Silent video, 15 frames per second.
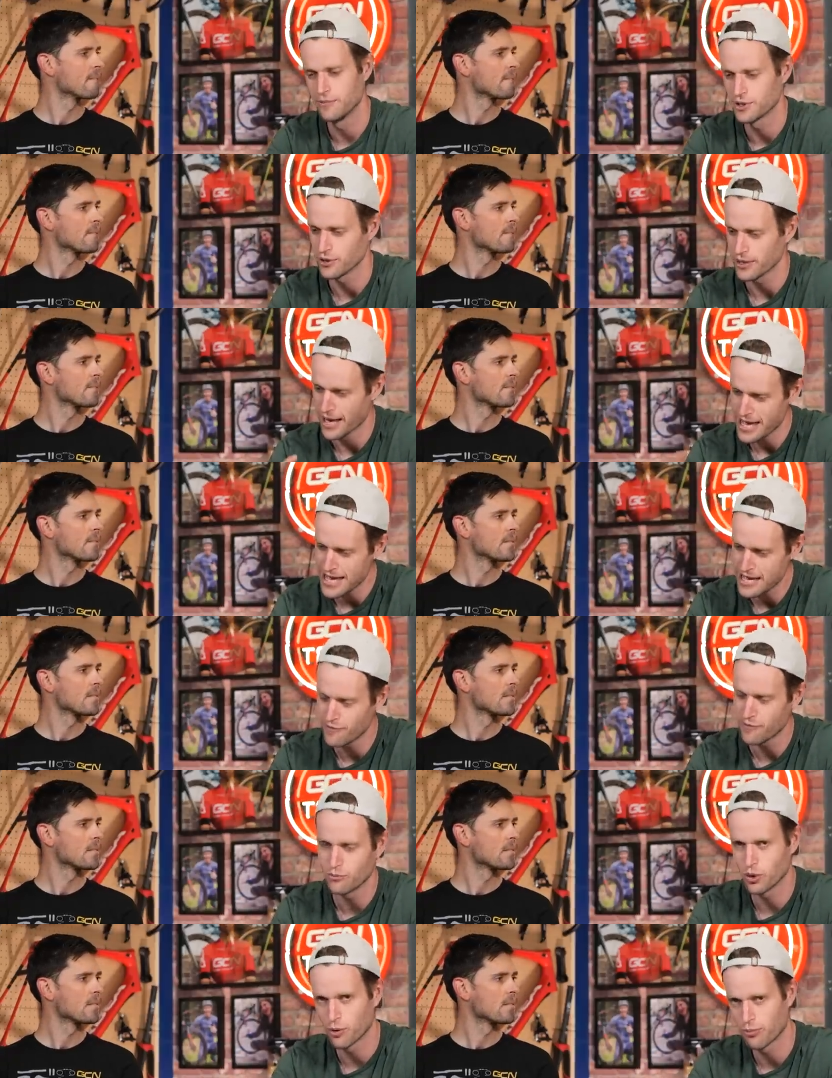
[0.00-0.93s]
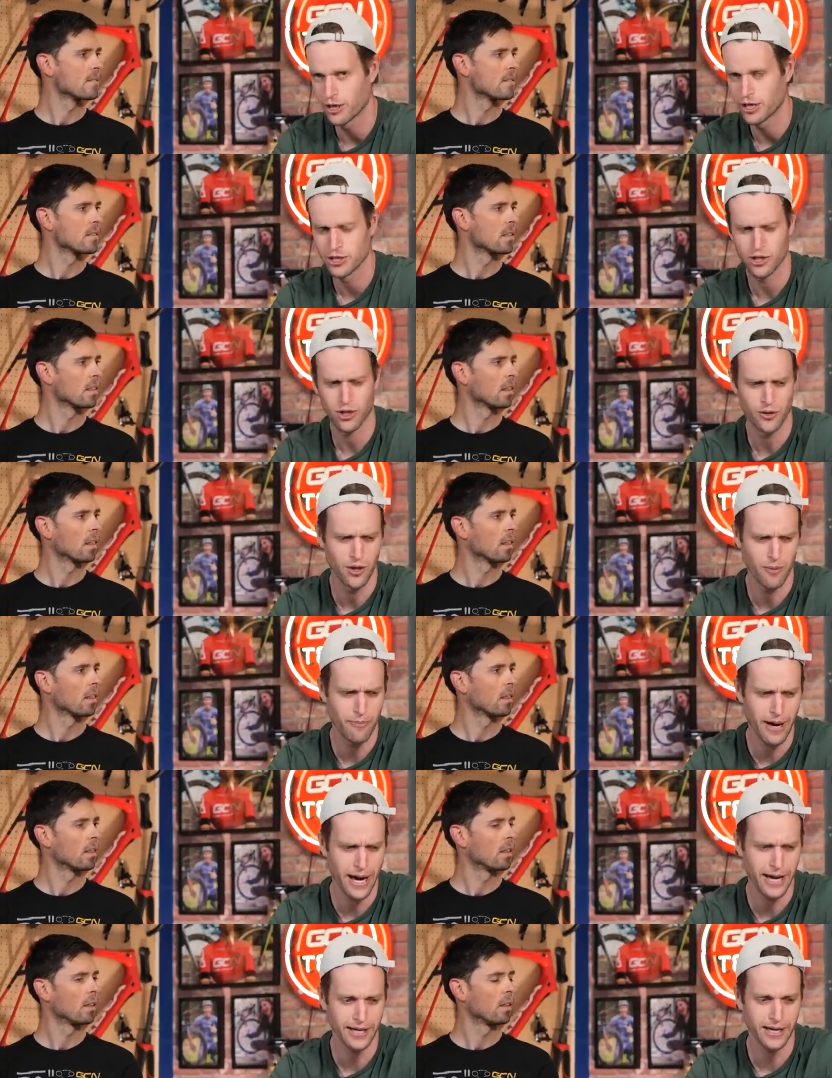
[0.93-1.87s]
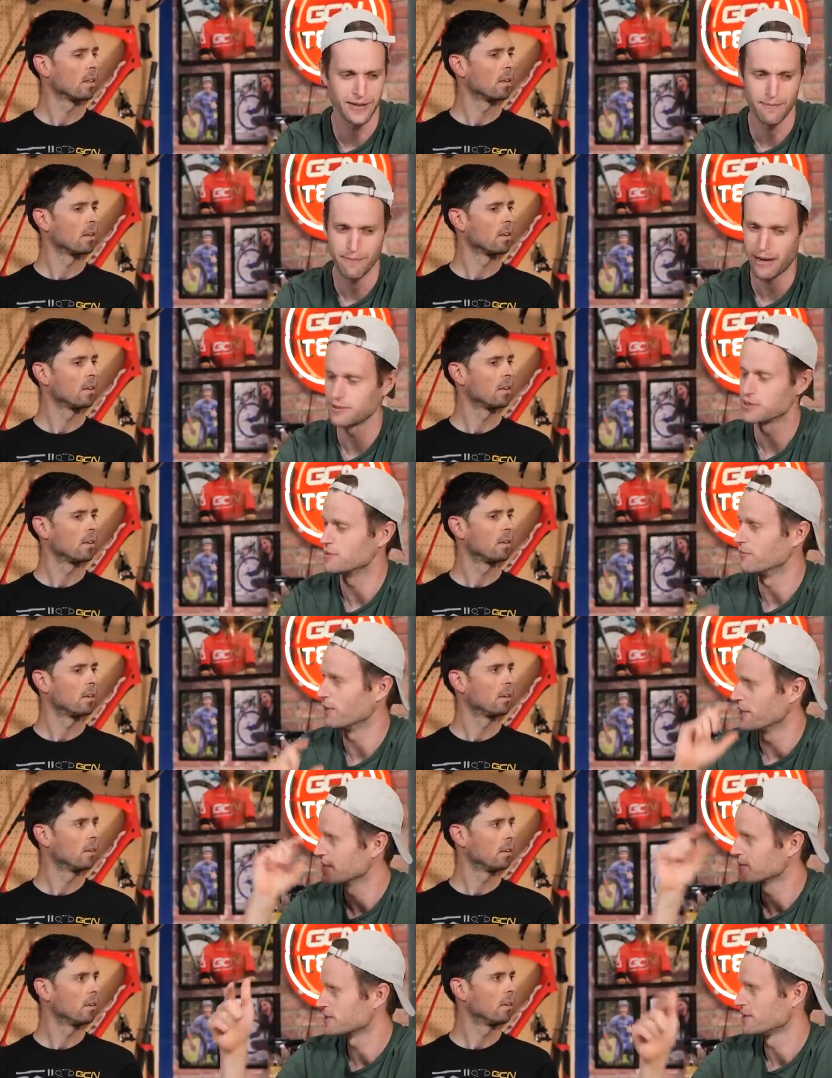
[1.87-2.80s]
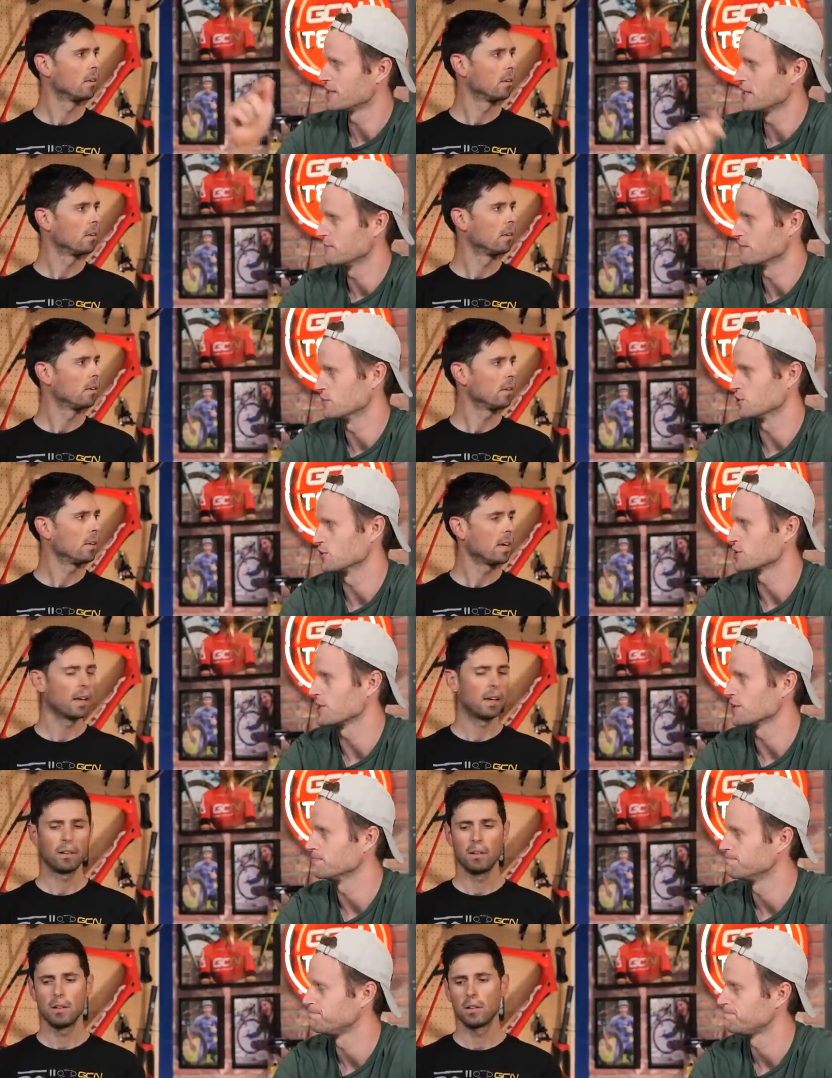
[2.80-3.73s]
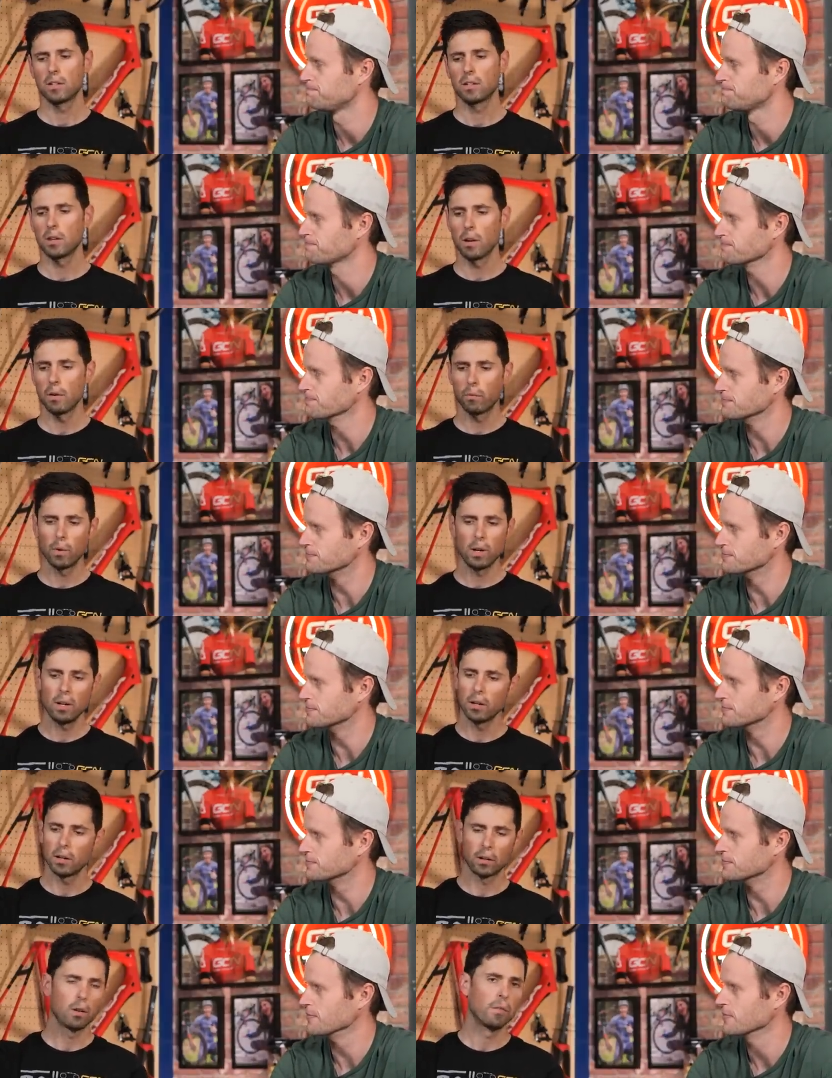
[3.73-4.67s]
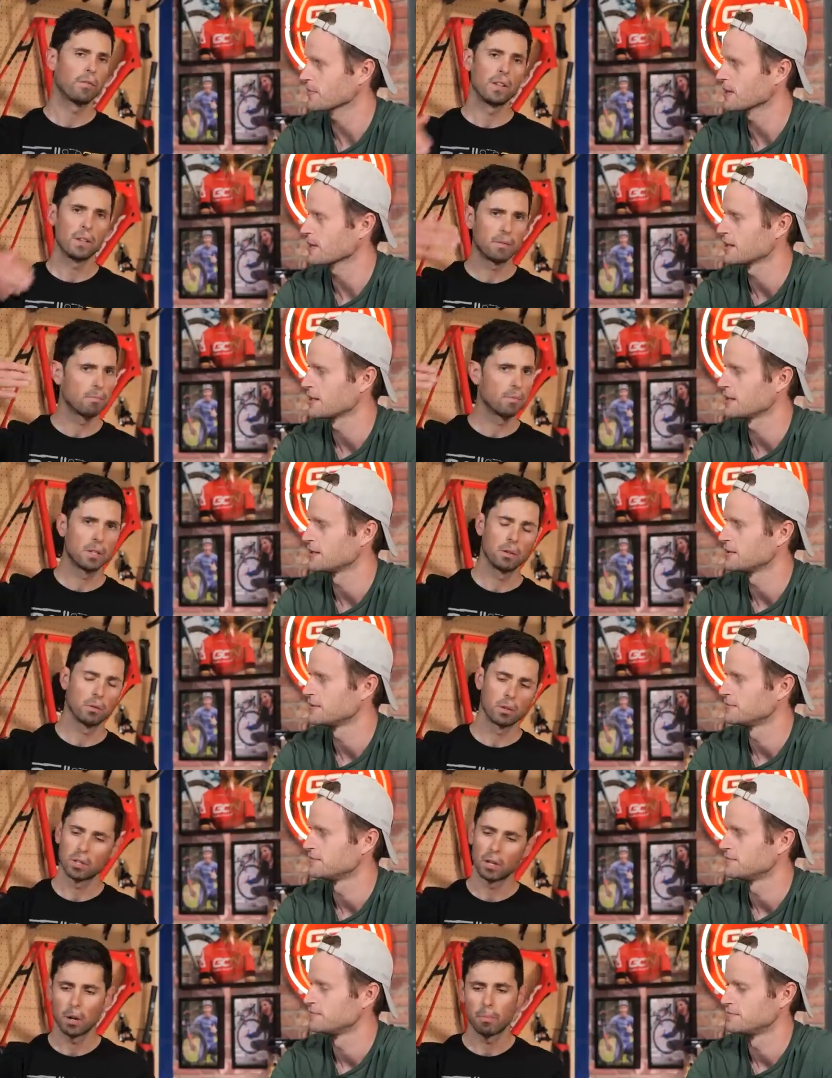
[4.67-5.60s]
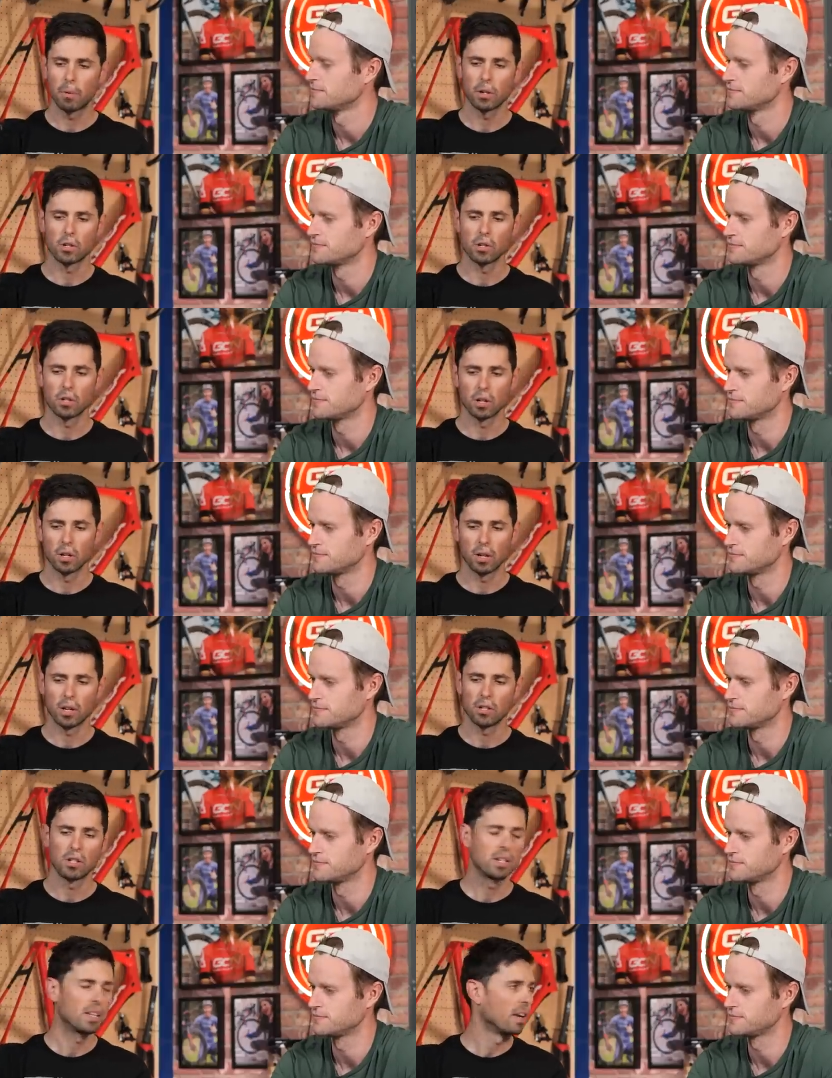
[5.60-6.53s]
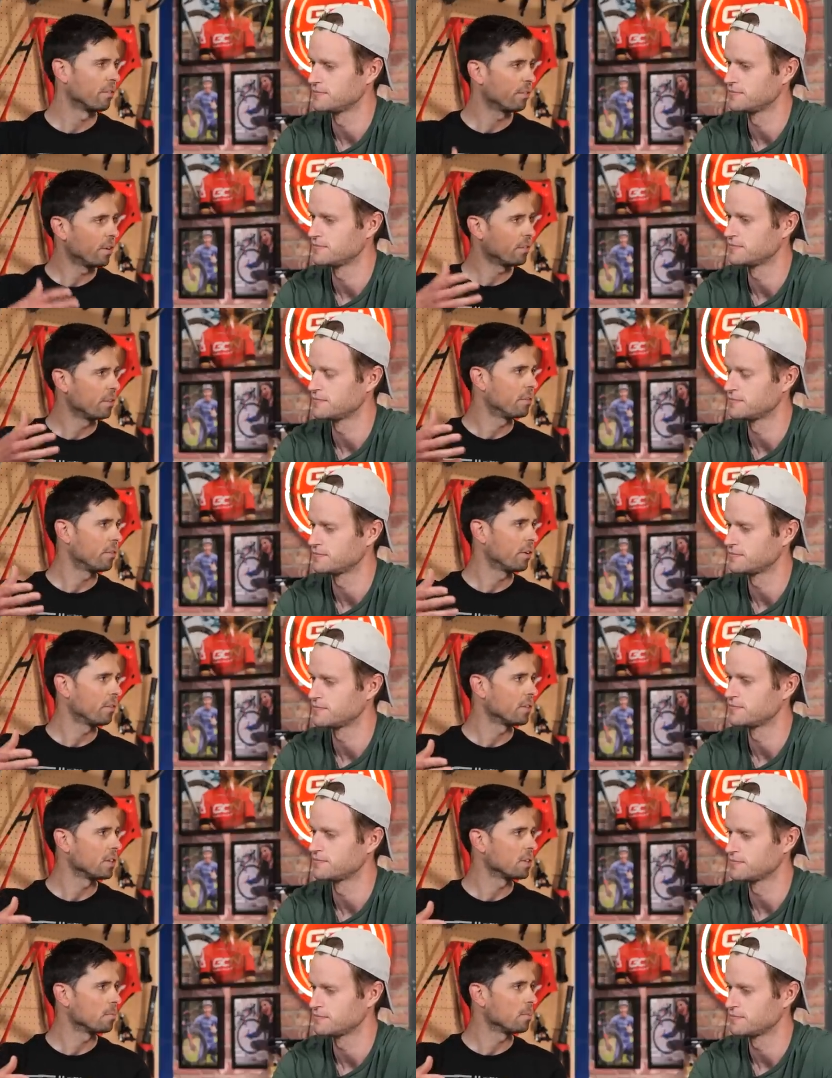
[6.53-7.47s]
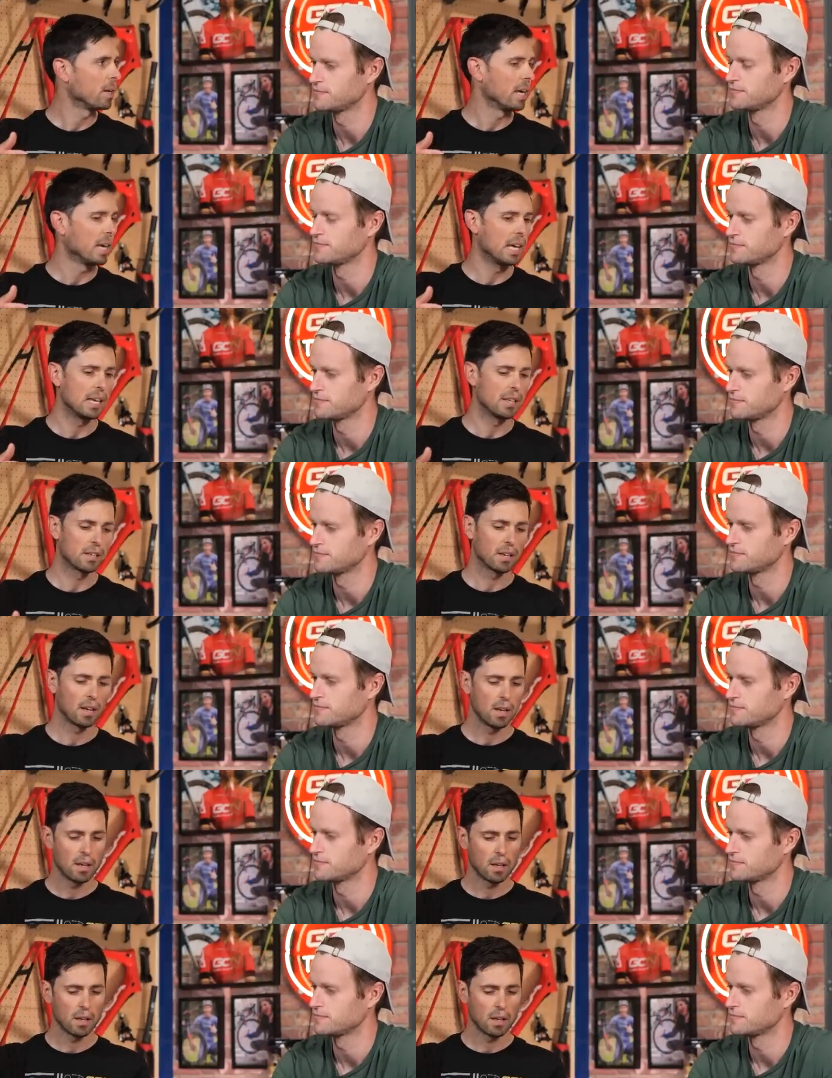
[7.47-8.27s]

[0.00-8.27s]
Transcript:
Speaker 1: So yeah, even more pressure on the back, and then mountain bikes, even more so. So if we look off this Silca tyre pressure chart, as you say, 50-50 split is